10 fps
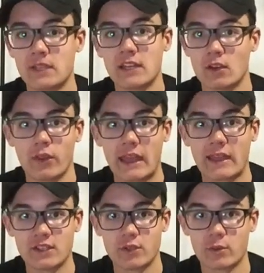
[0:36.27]
didn't know
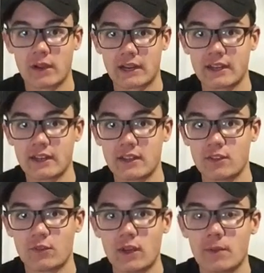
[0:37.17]
that as you were walking into
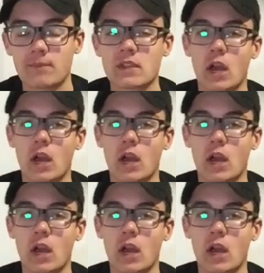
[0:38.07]
this video.